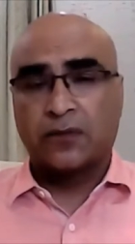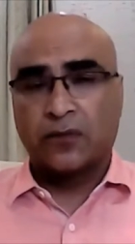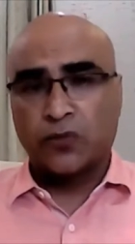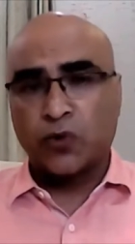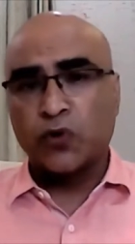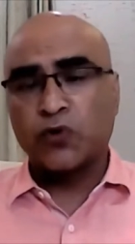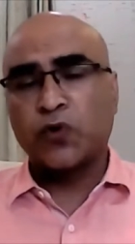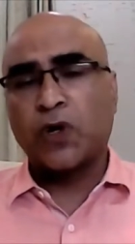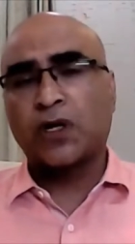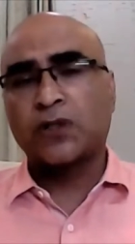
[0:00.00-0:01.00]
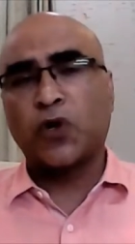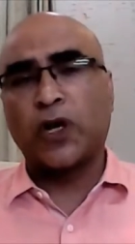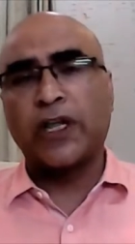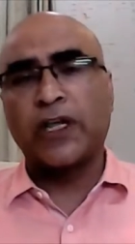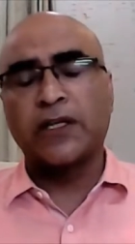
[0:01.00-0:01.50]
Those who are
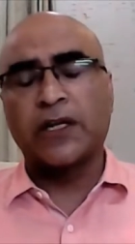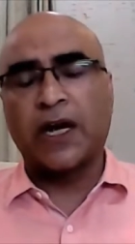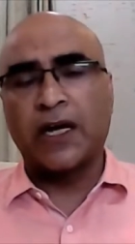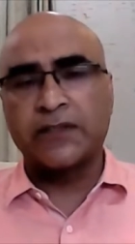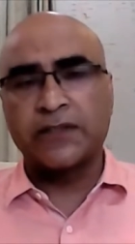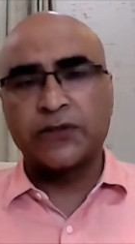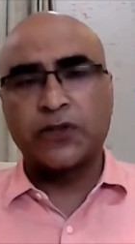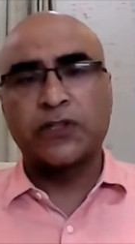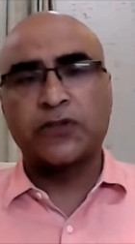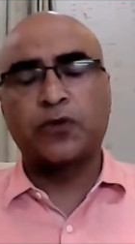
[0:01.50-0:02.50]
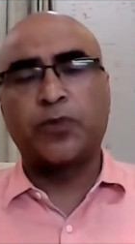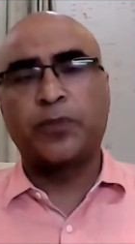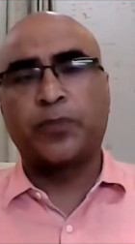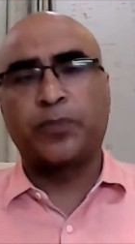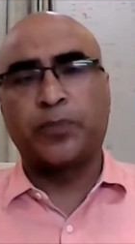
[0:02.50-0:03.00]
joining in the dialysis unit, they should be
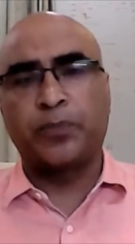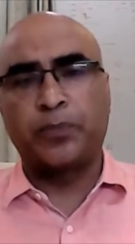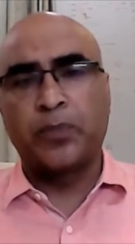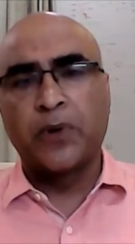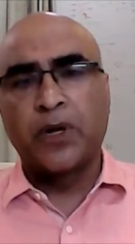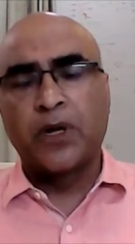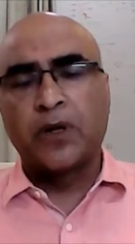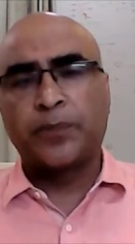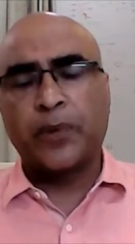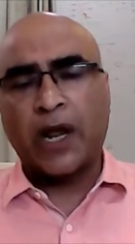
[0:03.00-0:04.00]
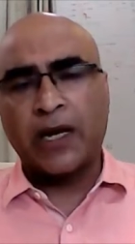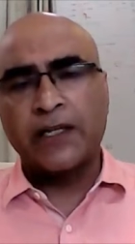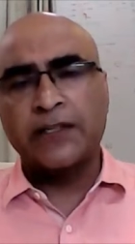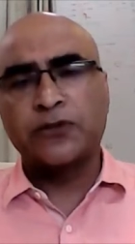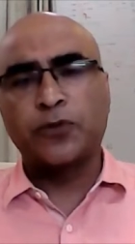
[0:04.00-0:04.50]

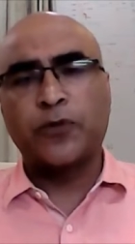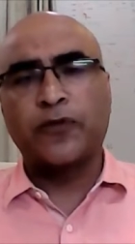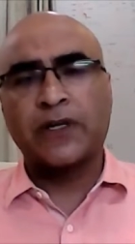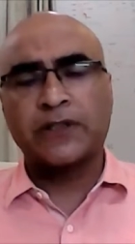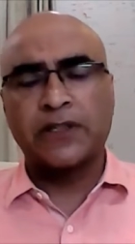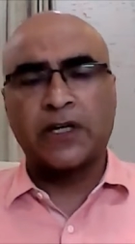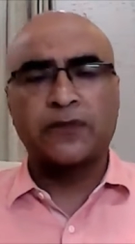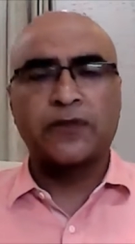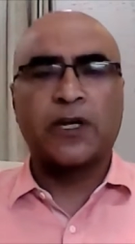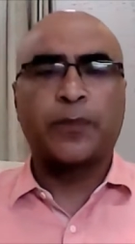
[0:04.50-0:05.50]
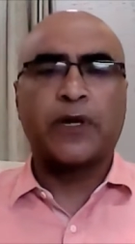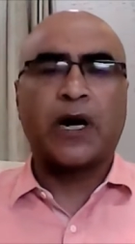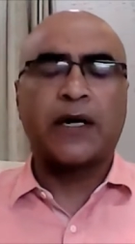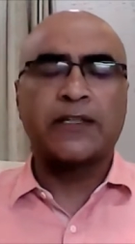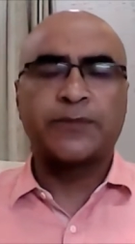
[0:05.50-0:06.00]
vaccinated with
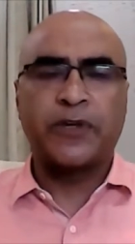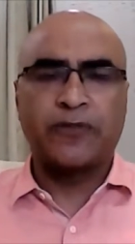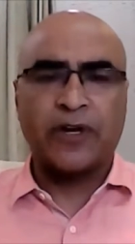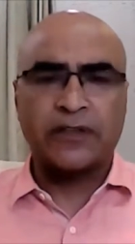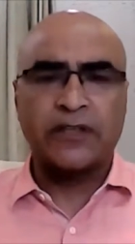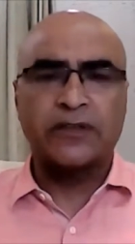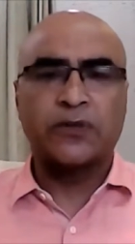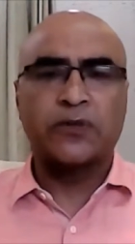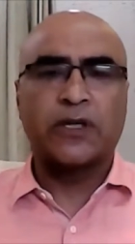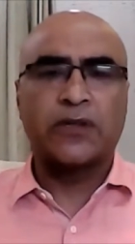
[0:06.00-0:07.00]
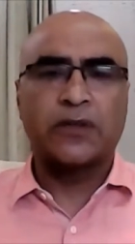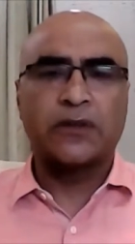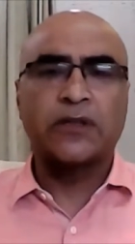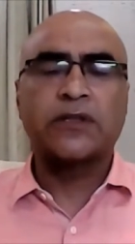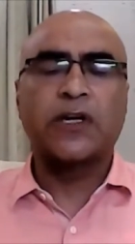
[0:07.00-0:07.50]
hepatitis B vaccine, so that
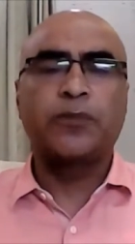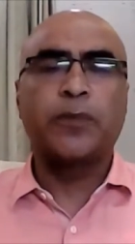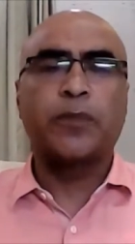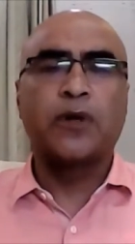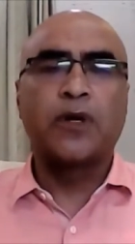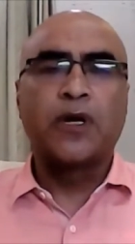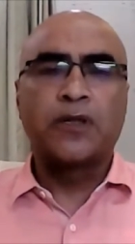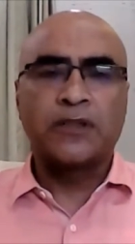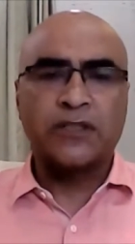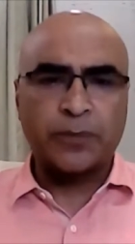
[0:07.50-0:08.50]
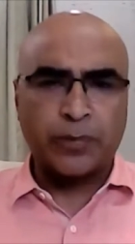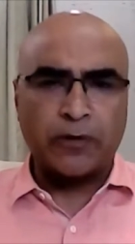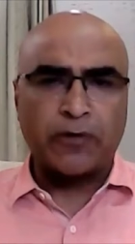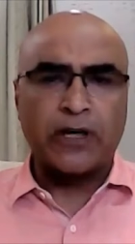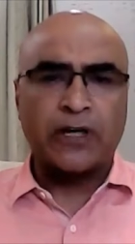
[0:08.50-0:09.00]
this is a
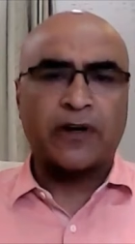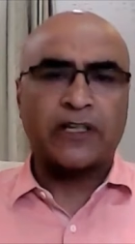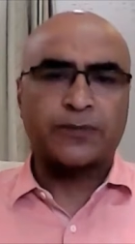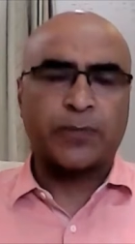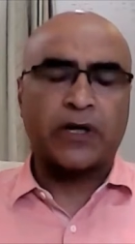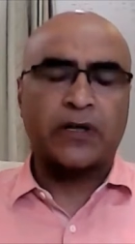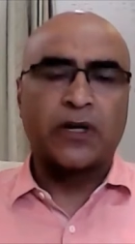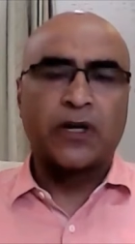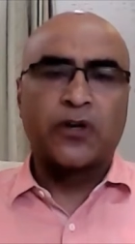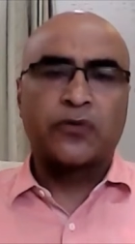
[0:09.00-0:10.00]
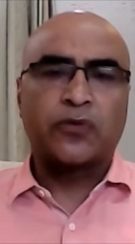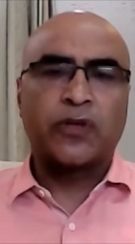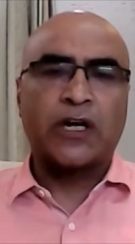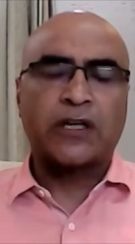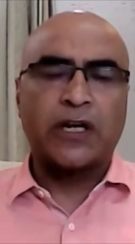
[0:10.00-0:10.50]
preventive aspect, so
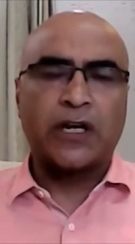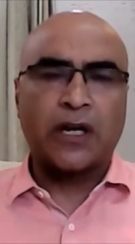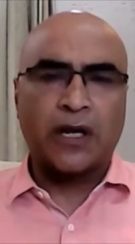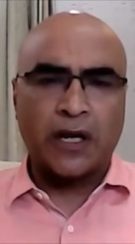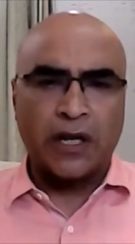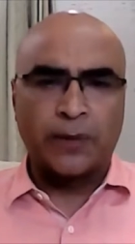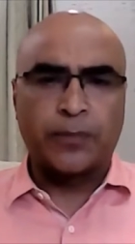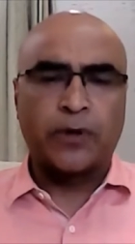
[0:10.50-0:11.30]
that can help.